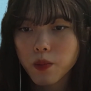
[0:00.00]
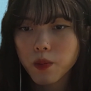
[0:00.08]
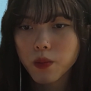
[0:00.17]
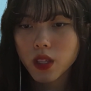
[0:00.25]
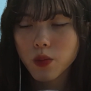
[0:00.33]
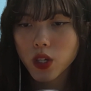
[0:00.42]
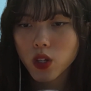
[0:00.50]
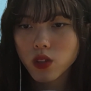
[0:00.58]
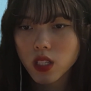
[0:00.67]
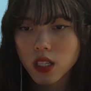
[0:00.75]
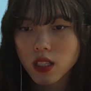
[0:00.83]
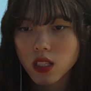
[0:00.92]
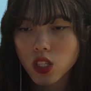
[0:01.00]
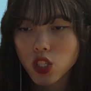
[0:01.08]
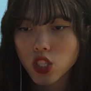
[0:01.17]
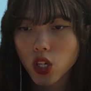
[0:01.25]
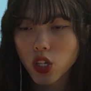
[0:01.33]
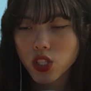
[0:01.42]
deputies
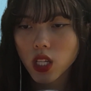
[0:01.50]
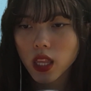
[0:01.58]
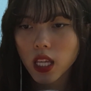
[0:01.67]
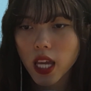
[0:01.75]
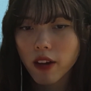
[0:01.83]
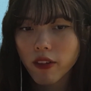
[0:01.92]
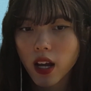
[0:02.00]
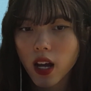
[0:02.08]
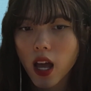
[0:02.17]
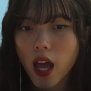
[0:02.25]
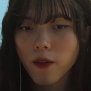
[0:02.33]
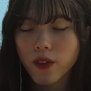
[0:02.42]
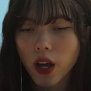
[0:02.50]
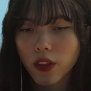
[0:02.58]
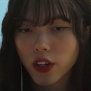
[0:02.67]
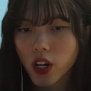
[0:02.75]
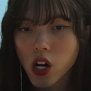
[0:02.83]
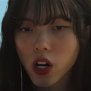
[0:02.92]
searched the area and found
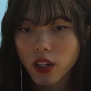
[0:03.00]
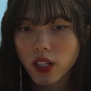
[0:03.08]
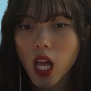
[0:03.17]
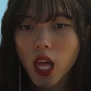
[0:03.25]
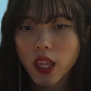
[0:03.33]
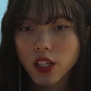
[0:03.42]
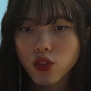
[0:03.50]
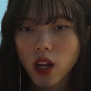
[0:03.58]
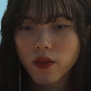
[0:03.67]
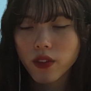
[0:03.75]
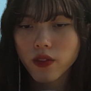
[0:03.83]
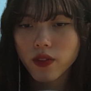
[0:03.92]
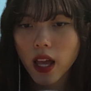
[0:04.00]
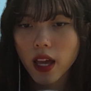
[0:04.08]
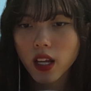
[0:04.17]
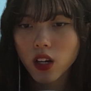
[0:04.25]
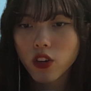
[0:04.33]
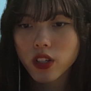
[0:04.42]
the car. The driver fled,
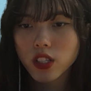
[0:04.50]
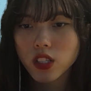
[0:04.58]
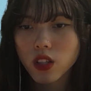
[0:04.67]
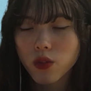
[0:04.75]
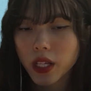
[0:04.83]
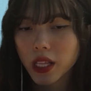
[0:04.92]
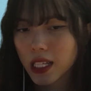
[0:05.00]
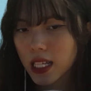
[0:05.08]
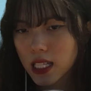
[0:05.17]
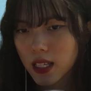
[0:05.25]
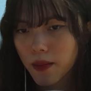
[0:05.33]
according to the release.